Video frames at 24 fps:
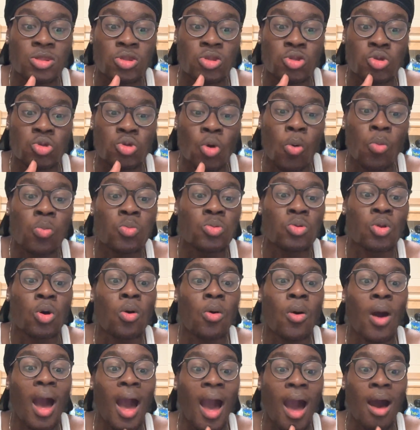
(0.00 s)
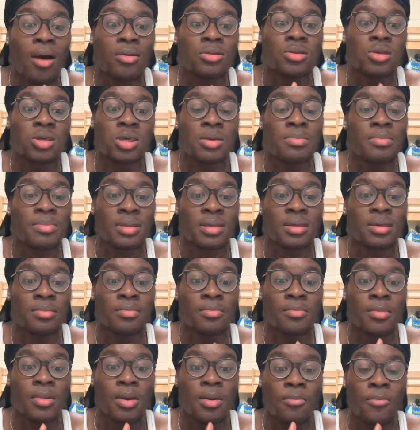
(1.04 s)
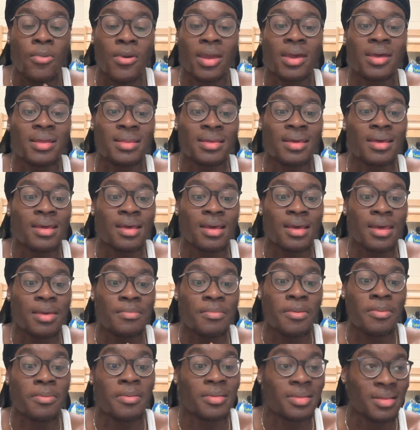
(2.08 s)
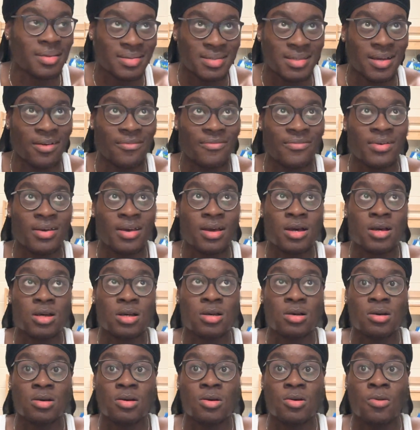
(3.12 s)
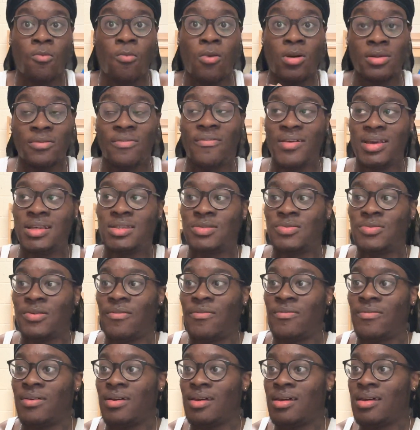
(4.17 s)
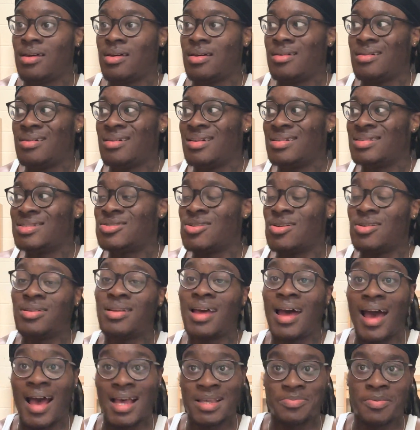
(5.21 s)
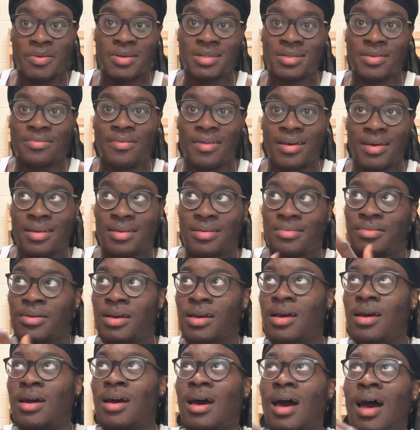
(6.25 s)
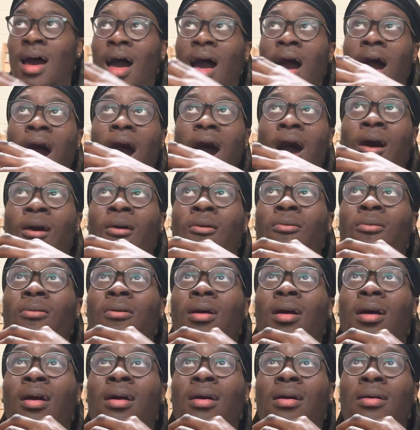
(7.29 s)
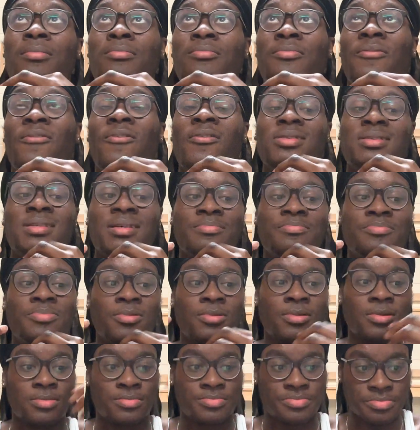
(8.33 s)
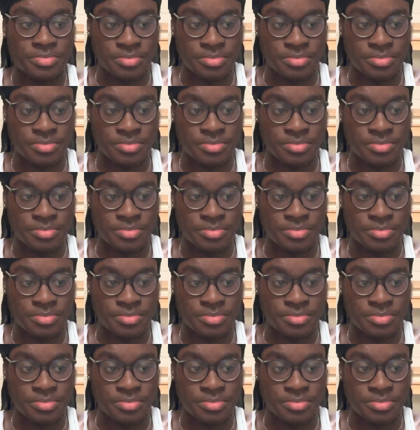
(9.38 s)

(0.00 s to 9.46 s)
don't know how the human brain could implement itself when faced with certain aspects of like how, for example,